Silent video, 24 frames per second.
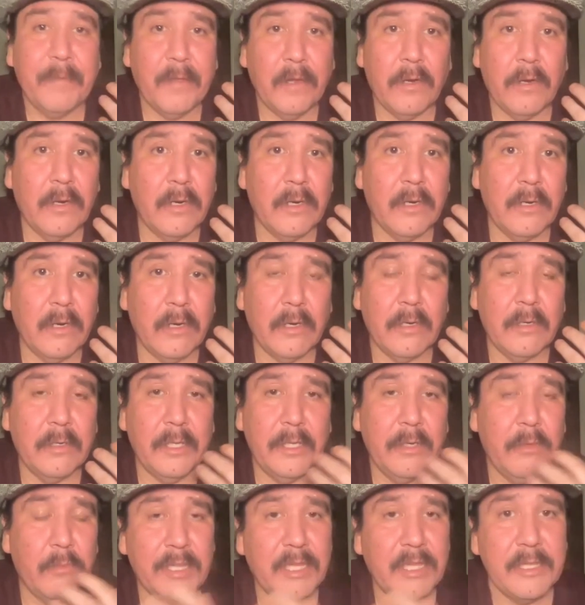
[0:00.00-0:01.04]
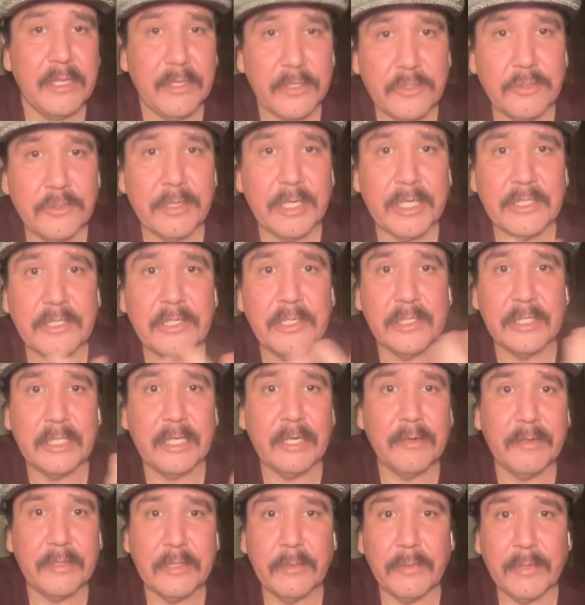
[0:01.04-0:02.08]
are within their traditional
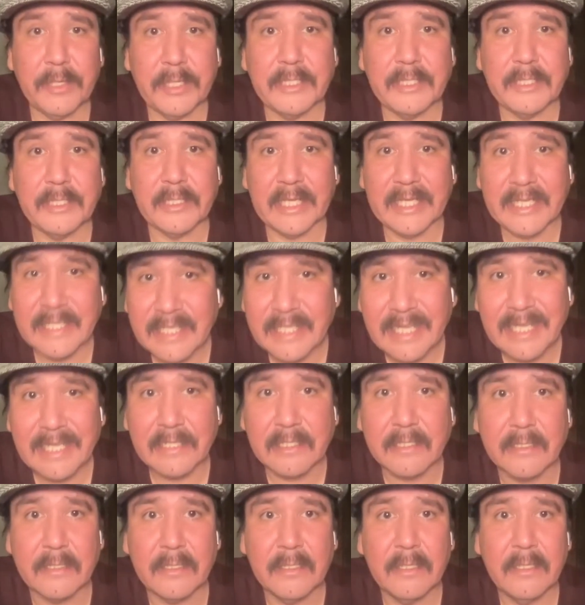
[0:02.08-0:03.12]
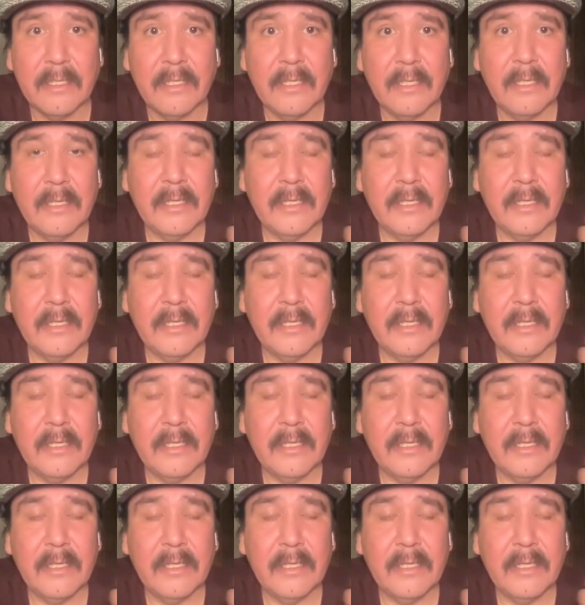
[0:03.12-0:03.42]
territories exist.